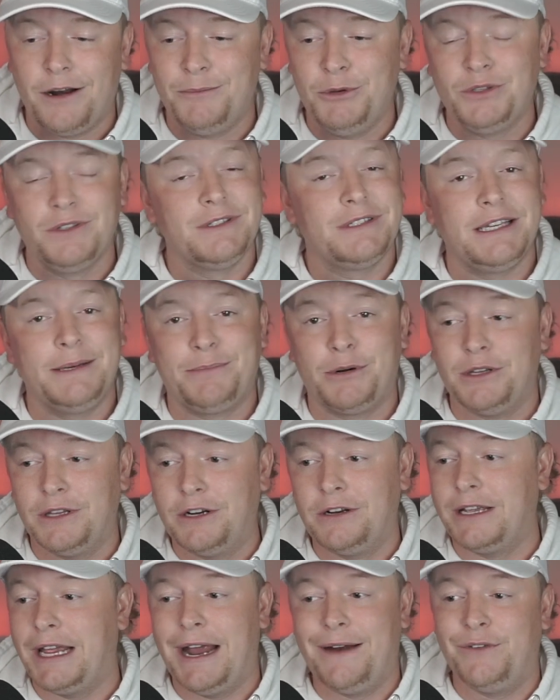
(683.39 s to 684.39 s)
I'm using Sleeper
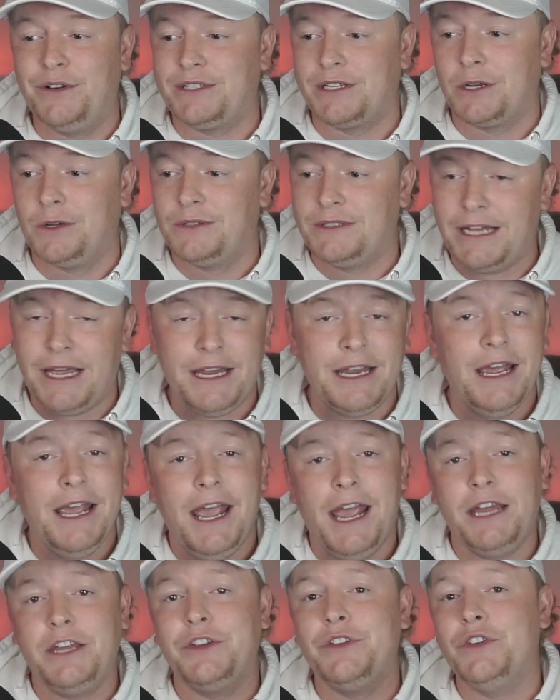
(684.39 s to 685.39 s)
literally every single day,
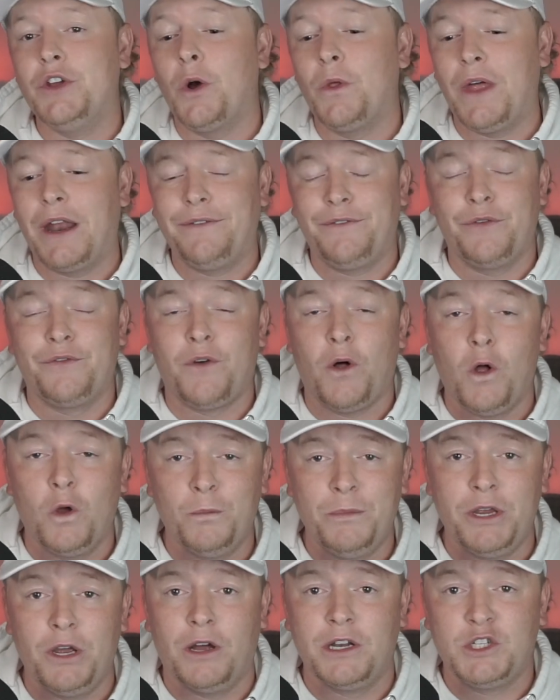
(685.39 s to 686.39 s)
and you know that if you're
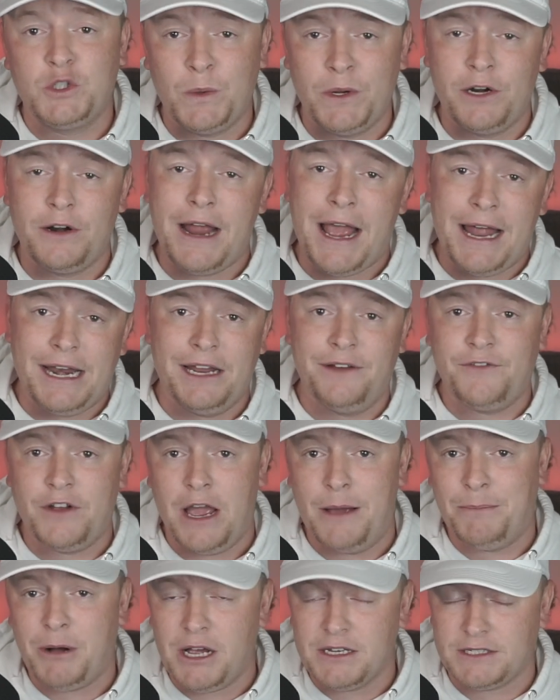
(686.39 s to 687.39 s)
following me on Twitter at
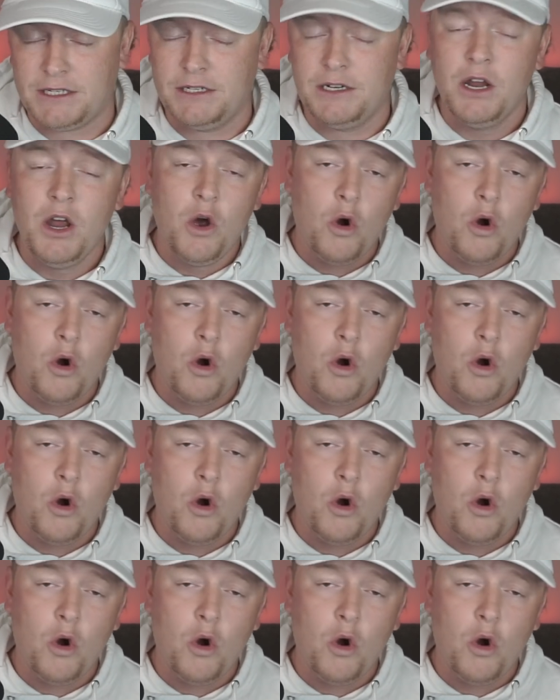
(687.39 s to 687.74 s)
FGuyBoston